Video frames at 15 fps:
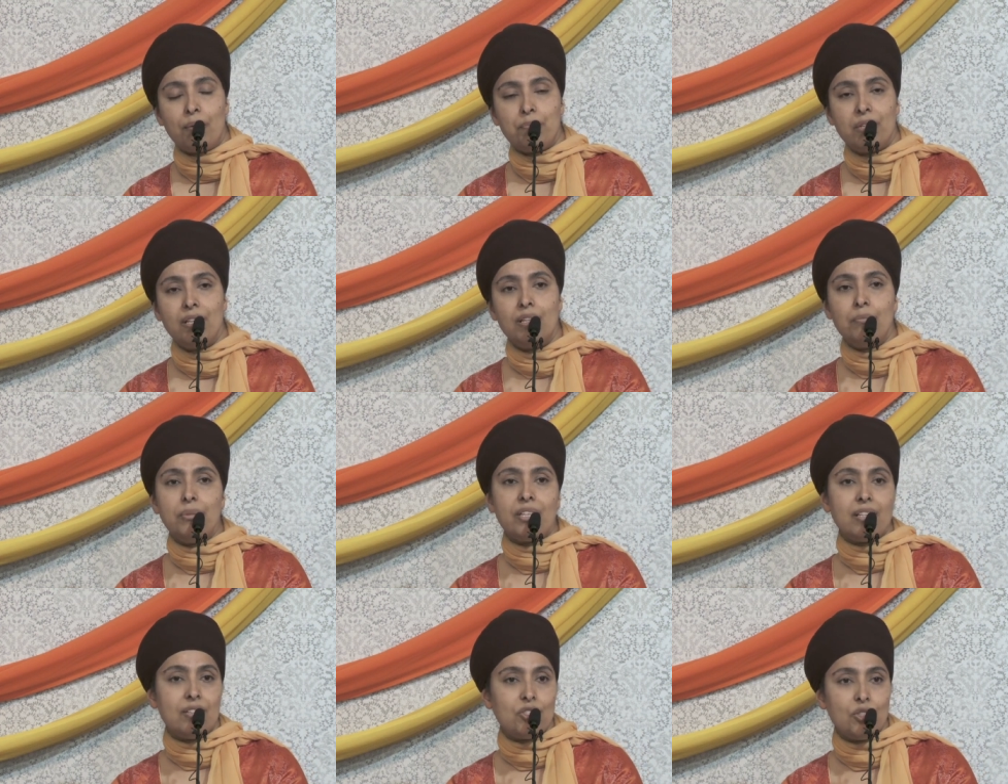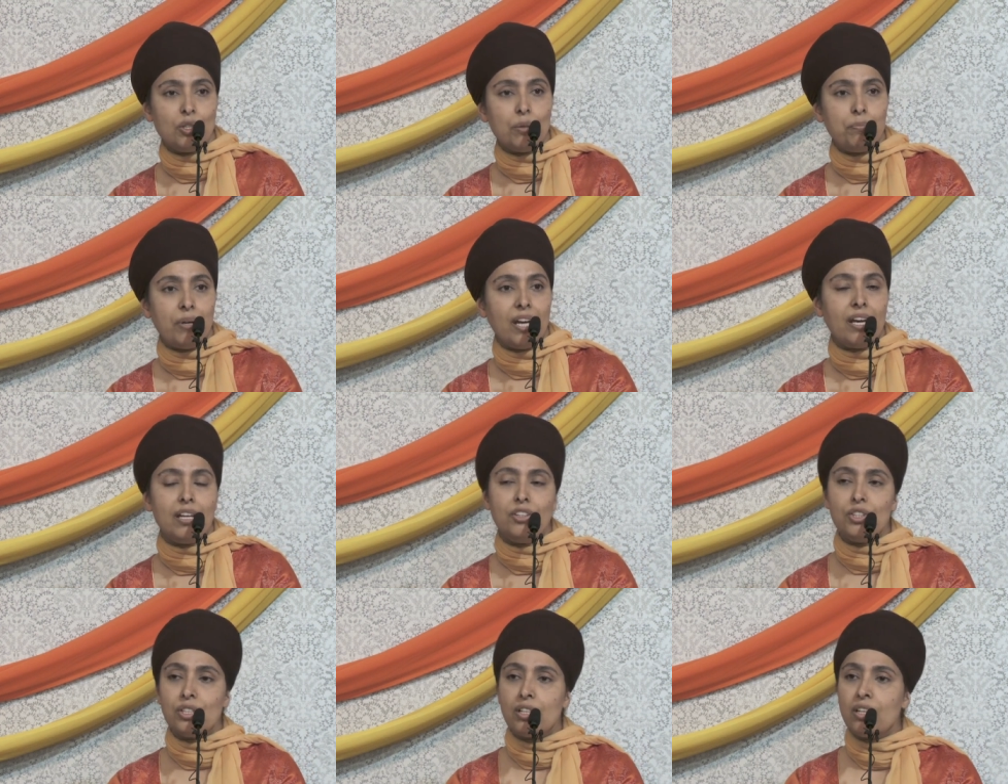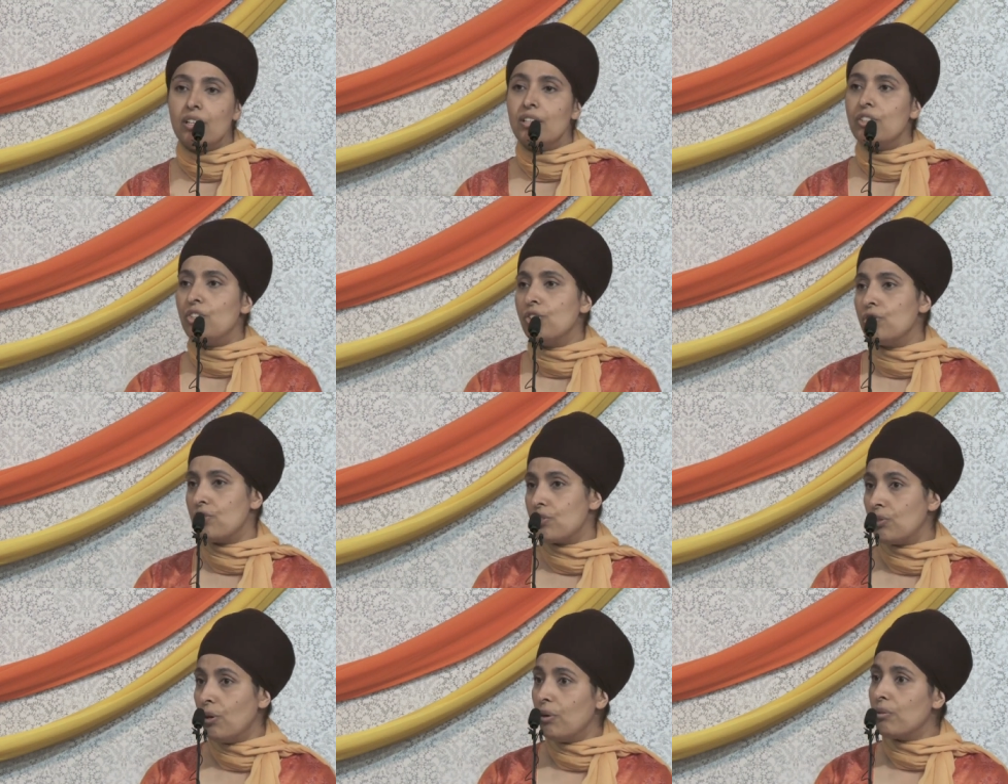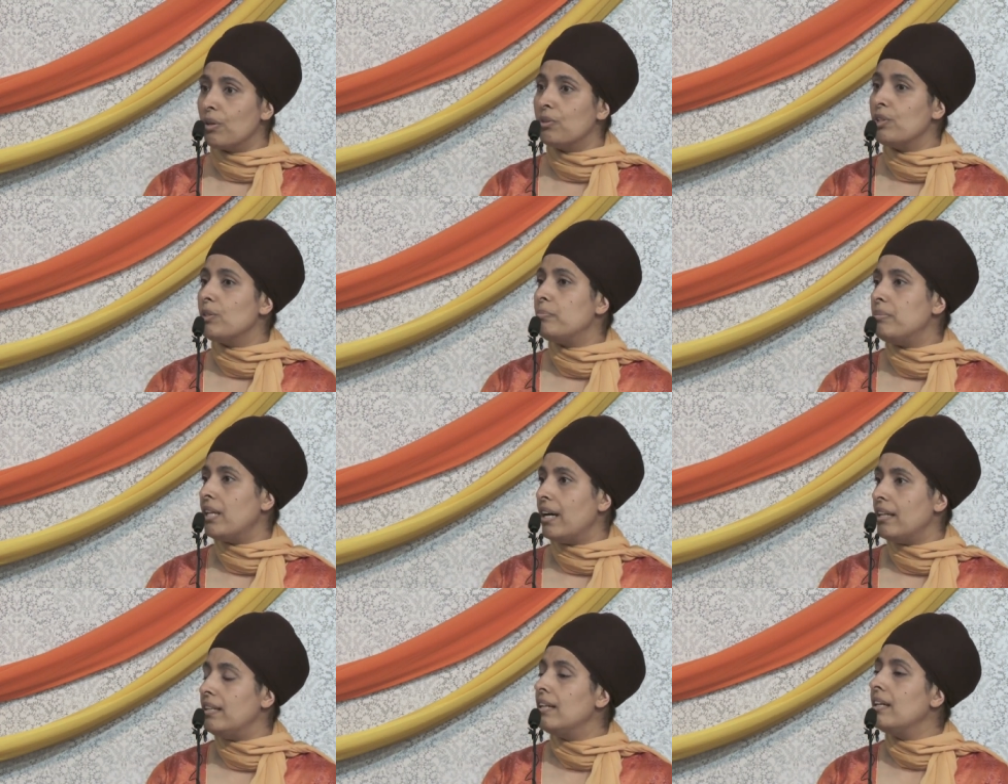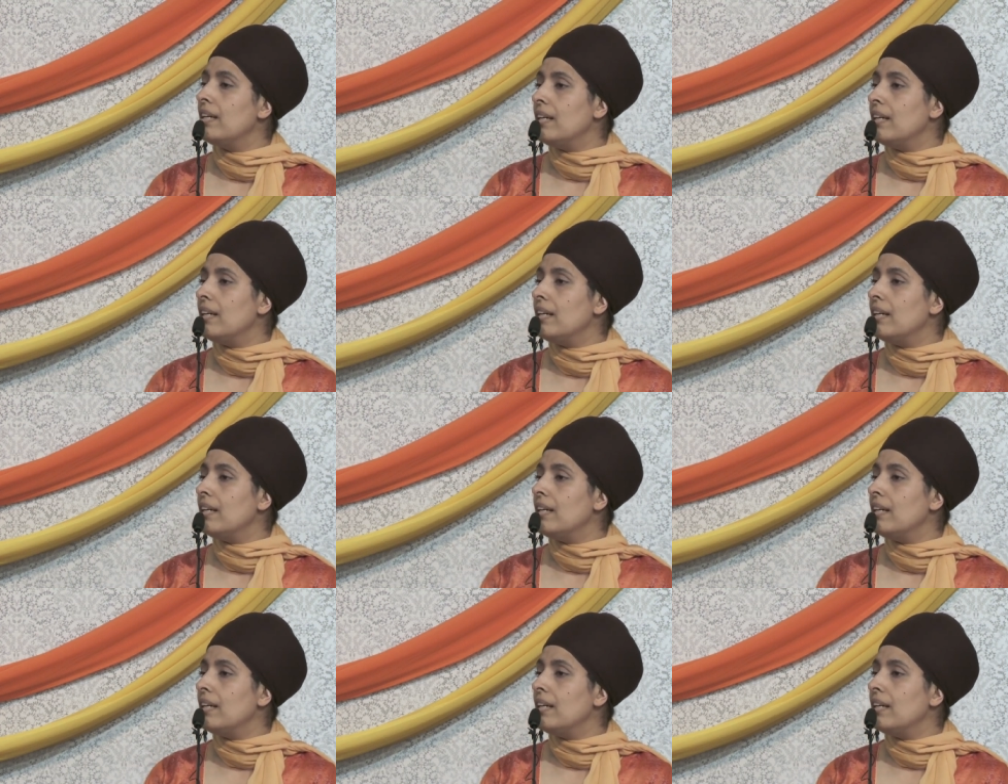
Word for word: up because your pain, your hurt, your sorrow, your blood